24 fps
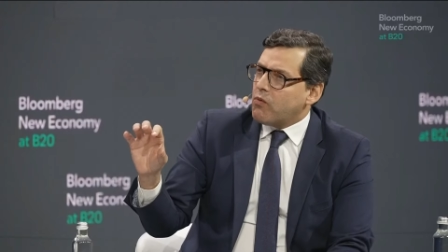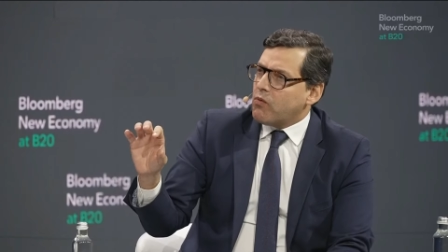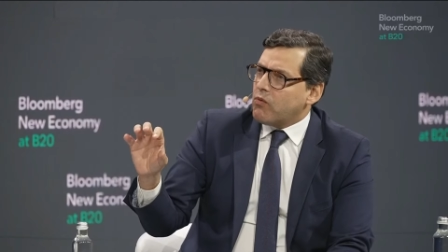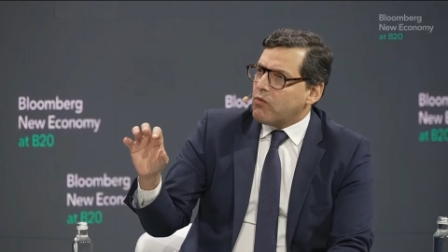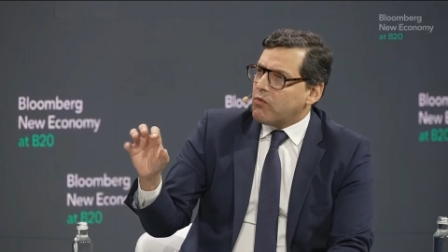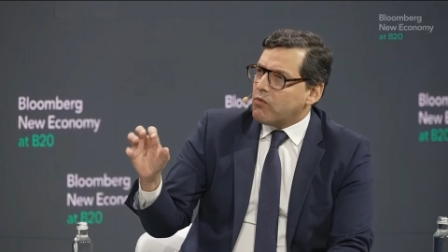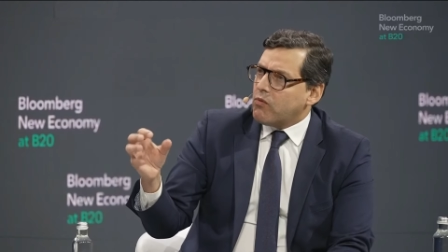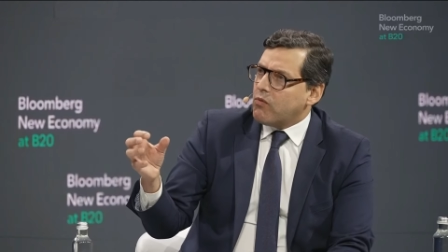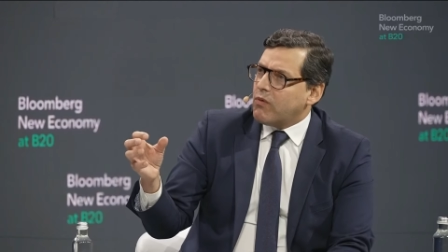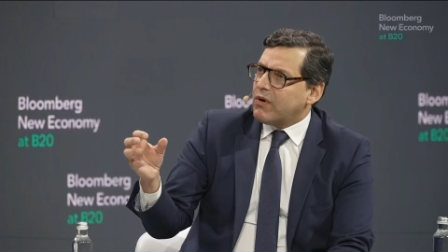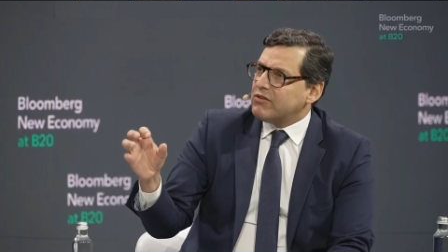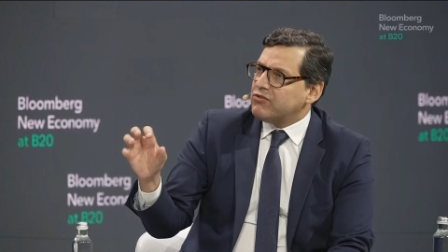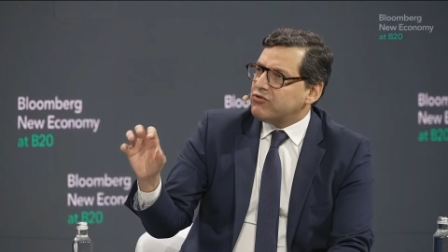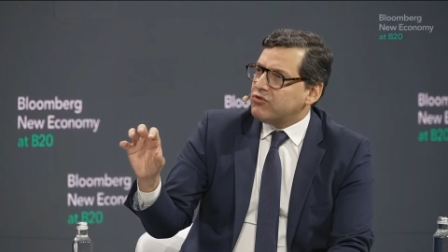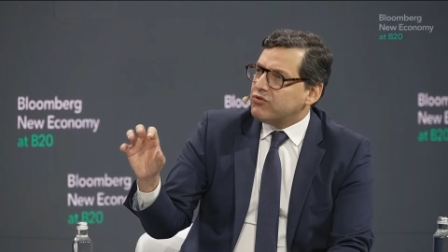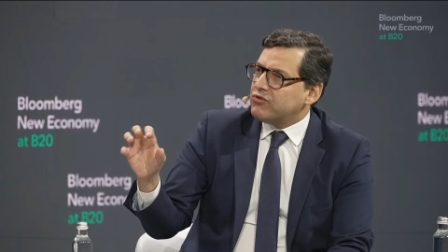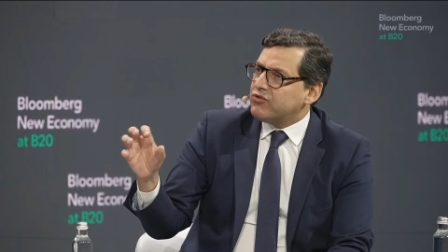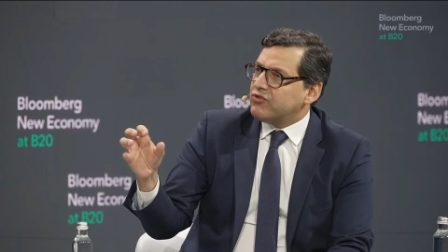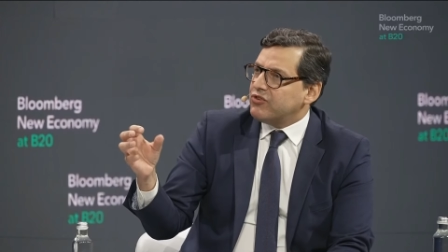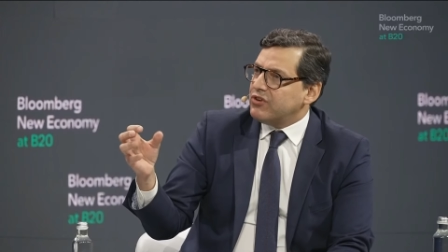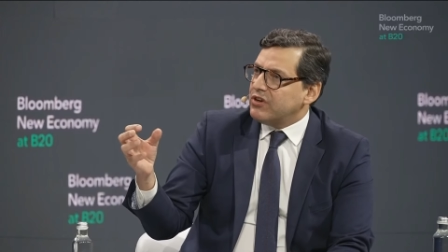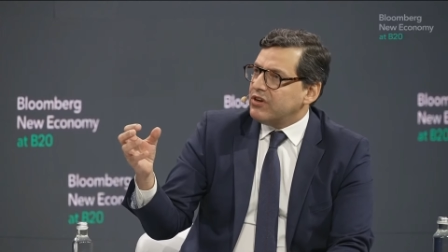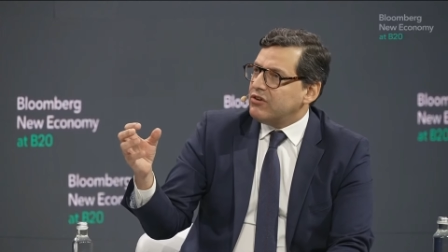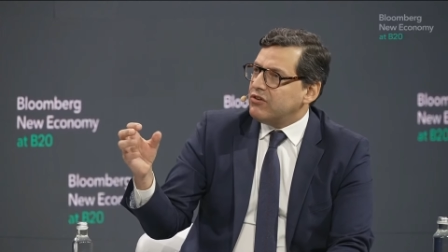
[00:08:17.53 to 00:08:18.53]
What you
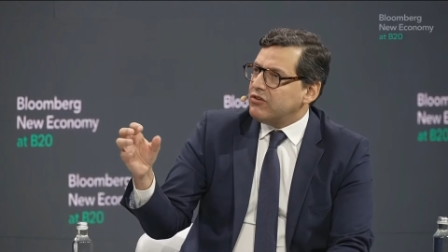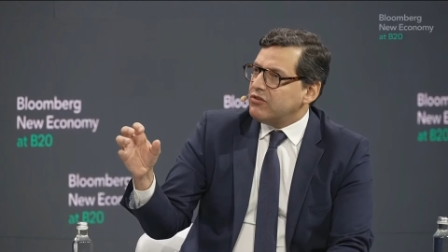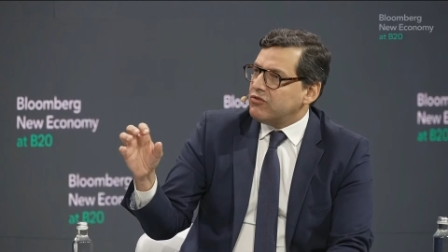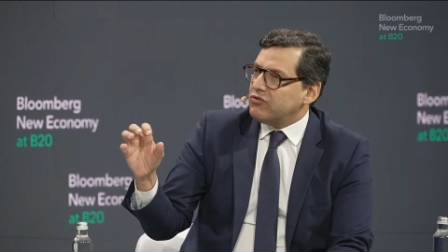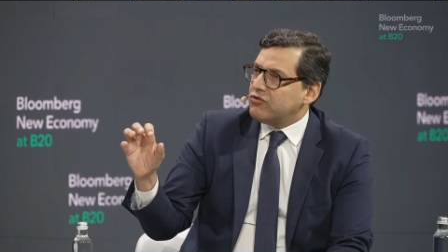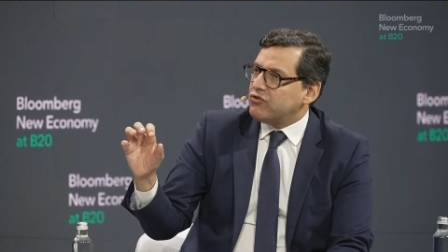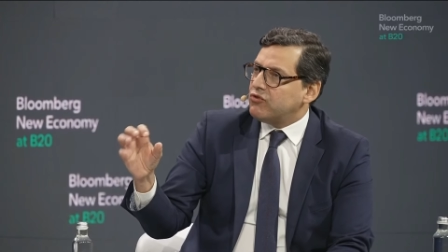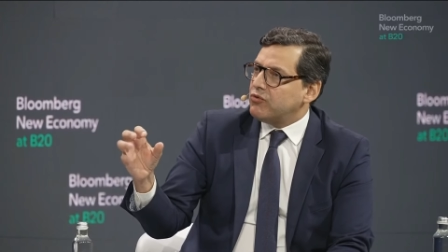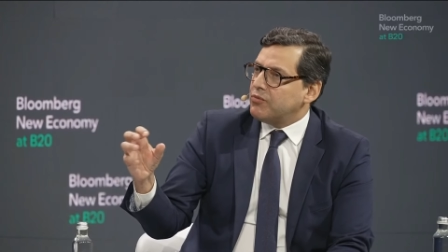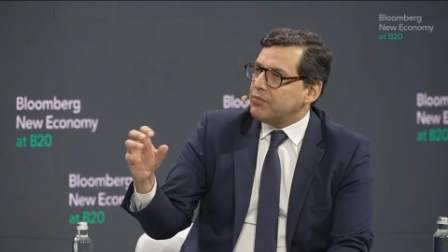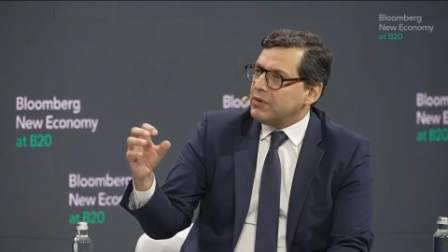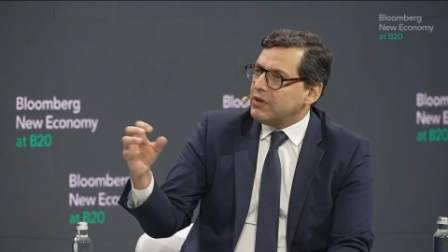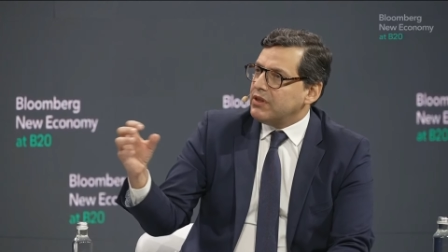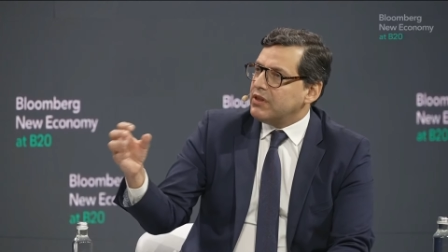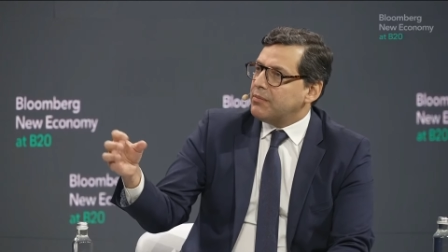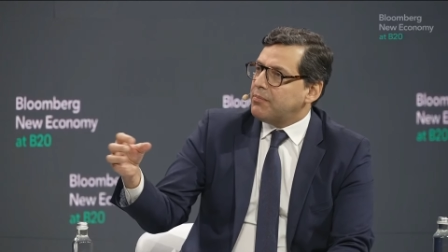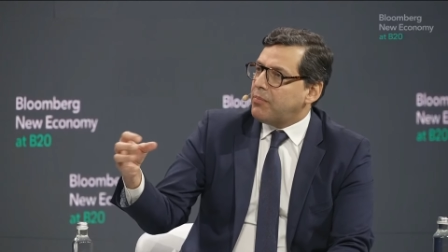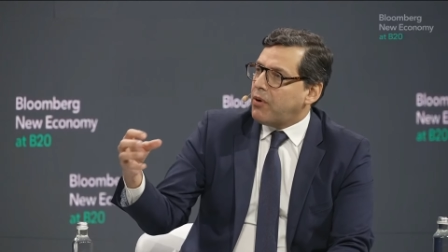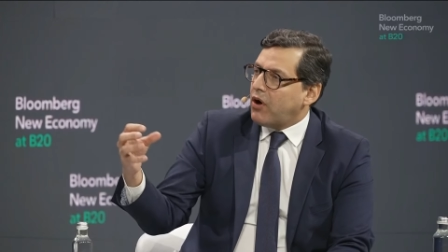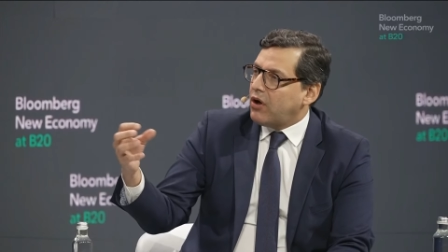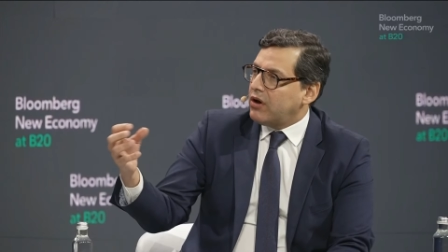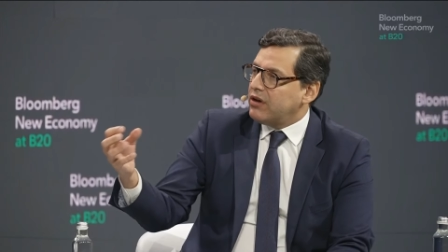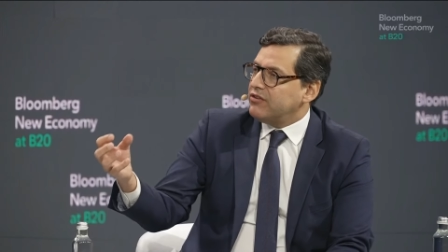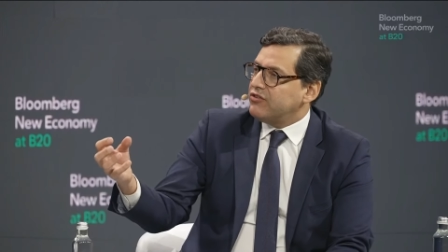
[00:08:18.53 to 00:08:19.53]
see should be the
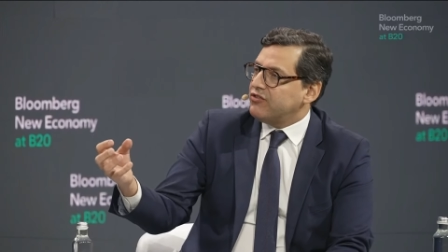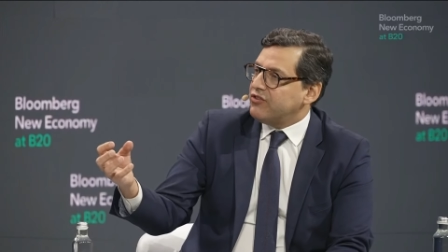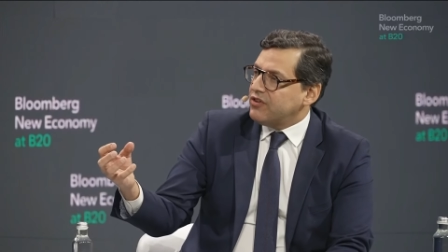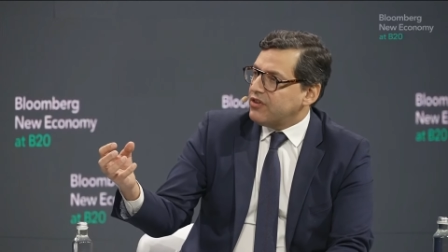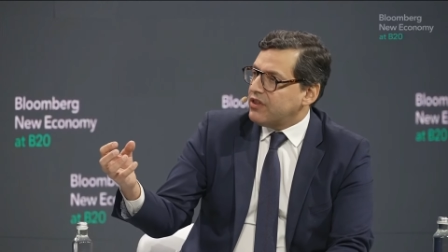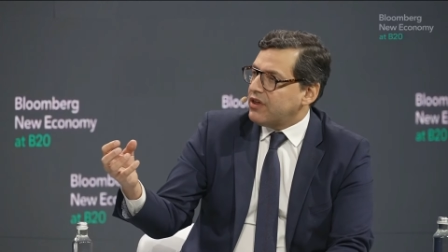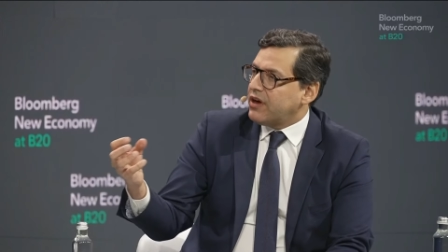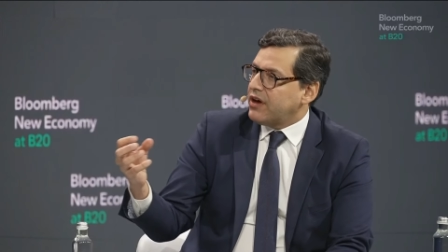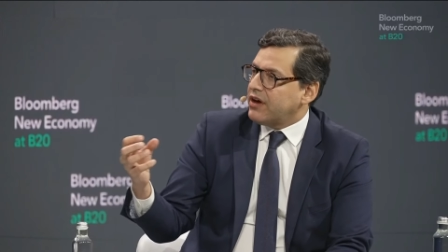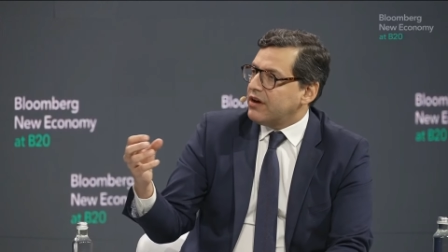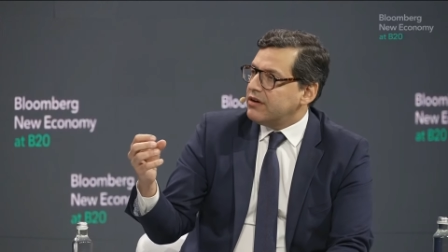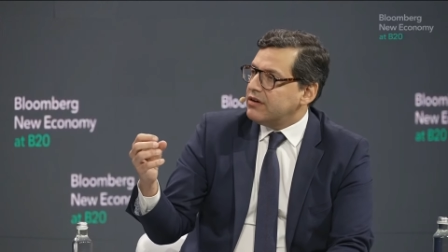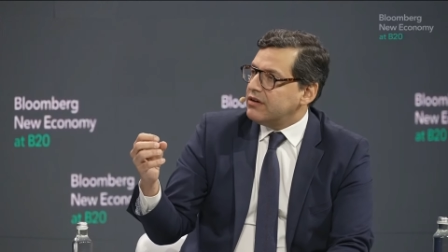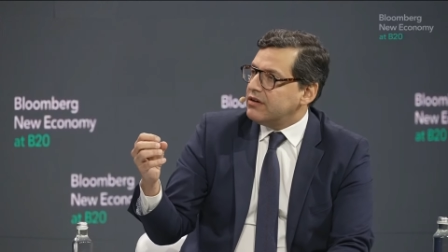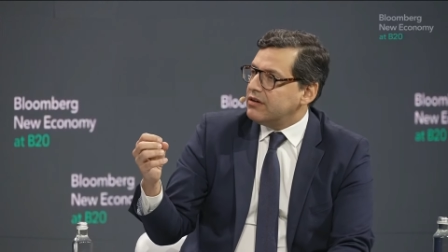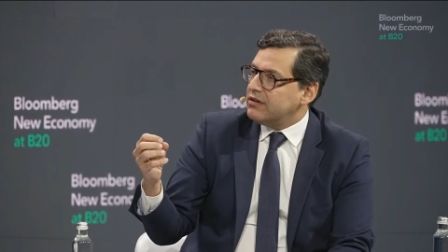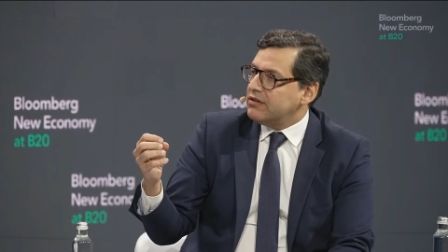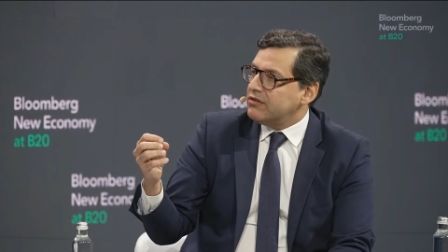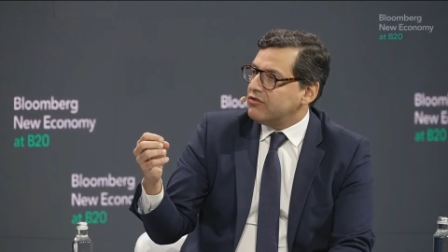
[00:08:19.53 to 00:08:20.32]
policy there?